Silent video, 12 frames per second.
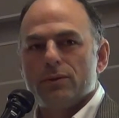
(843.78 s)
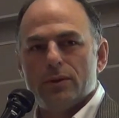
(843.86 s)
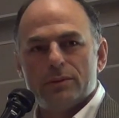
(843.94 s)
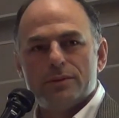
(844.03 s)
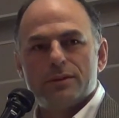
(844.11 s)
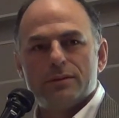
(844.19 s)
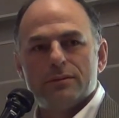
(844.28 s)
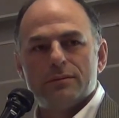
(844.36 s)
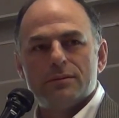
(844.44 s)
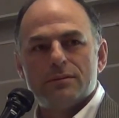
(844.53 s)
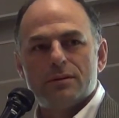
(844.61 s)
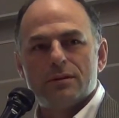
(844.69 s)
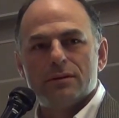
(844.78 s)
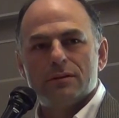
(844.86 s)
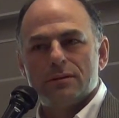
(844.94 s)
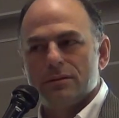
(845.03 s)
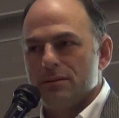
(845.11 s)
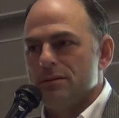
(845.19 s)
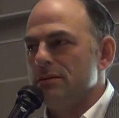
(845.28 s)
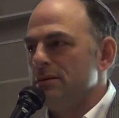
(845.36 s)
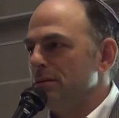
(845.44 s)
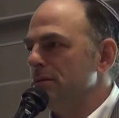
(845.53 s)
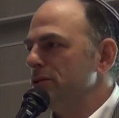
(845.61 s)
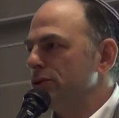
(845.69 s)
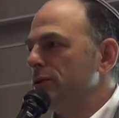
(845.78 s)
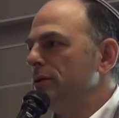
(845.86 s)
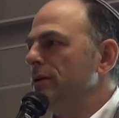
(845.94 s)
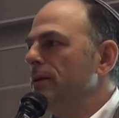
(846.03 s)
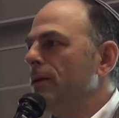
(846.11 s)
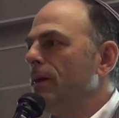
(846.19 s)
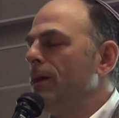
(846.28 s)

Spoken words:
wrote to the journal,